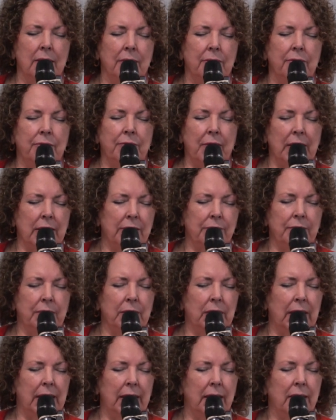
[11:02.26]

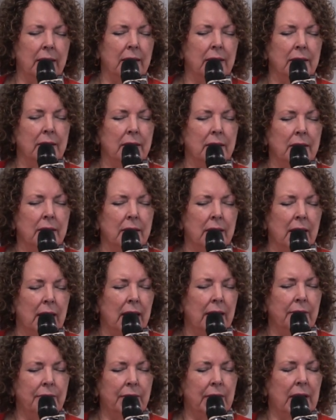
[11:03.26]
faithfully,
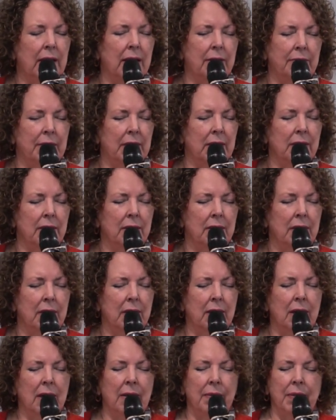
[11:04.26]
and forever.
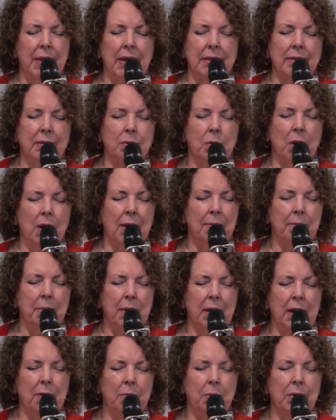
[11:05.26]
That's why
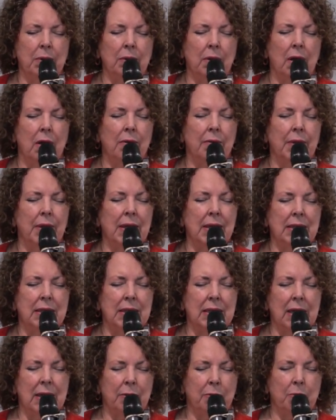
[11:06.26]
people on their
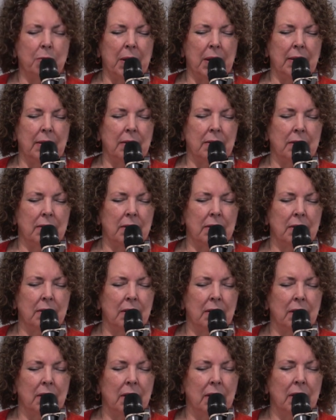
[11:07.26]
deathbeds
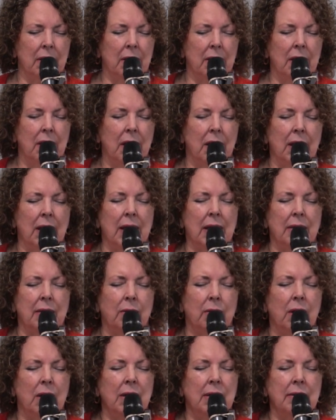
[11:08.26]

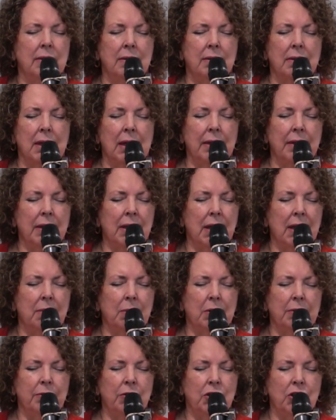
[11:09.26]
can say the name
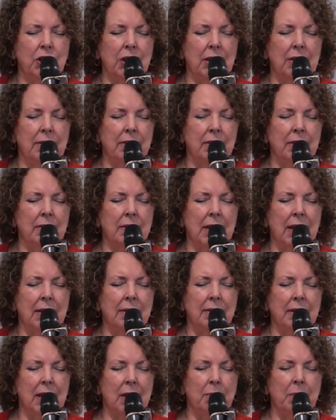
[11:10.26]
of Jesus
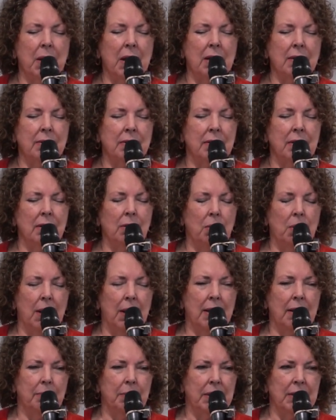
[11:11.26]
as they're passing
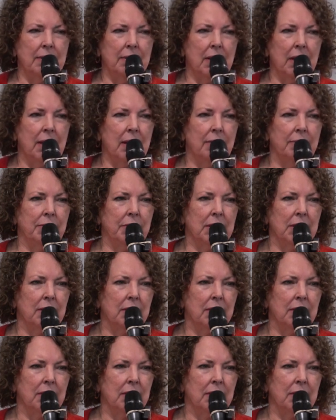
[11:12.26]
away and be saved.